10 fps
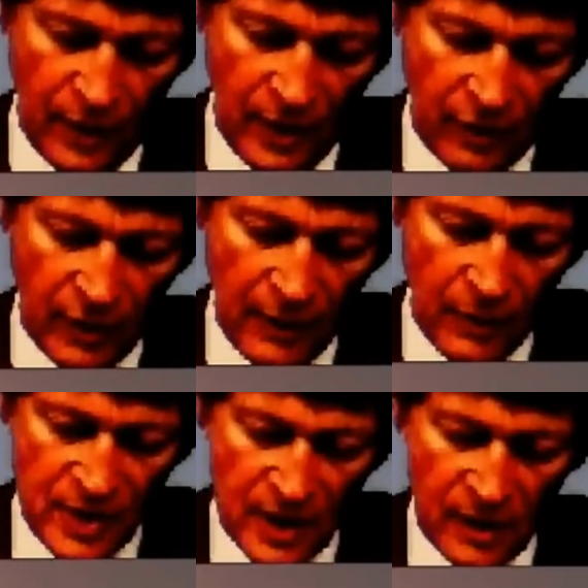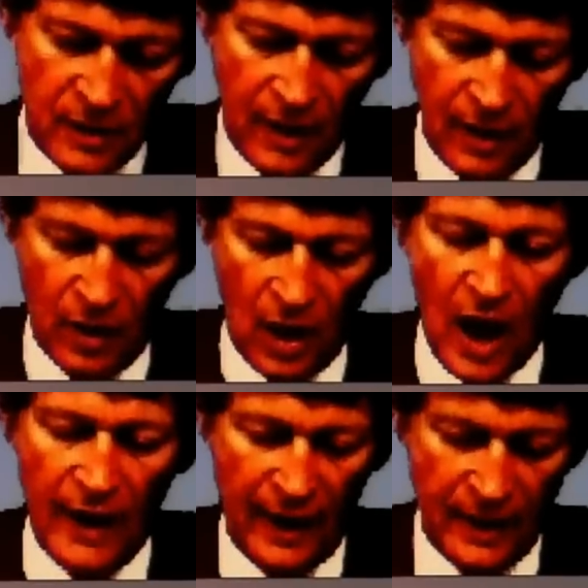the degree was in
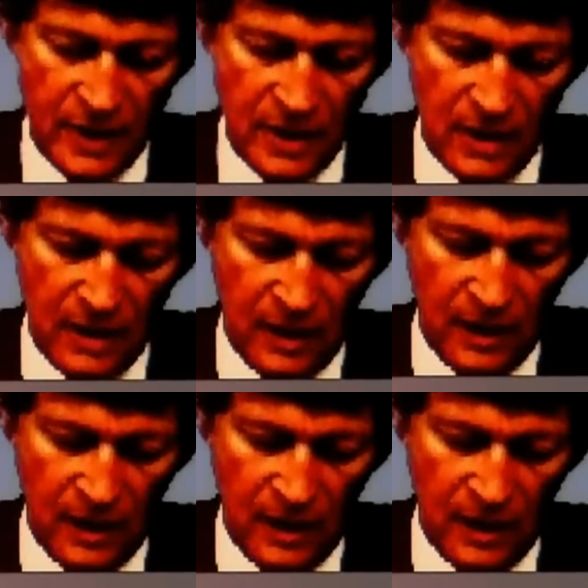aeronautics.